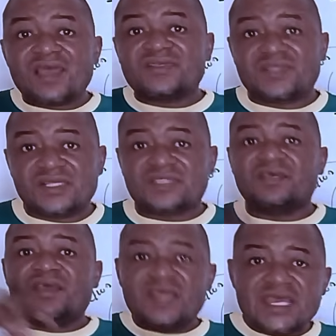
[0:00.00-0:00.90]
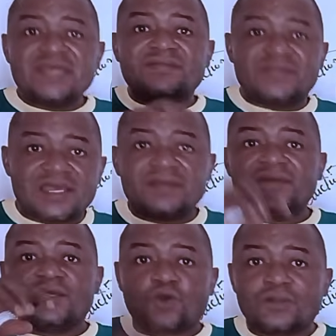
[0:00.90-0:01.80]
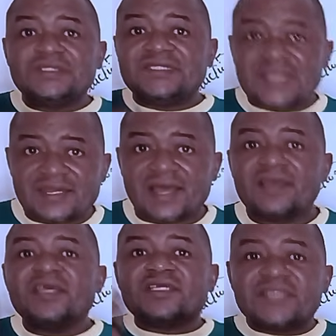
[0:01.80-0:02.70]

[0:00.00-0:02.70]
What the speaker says: exist in the container,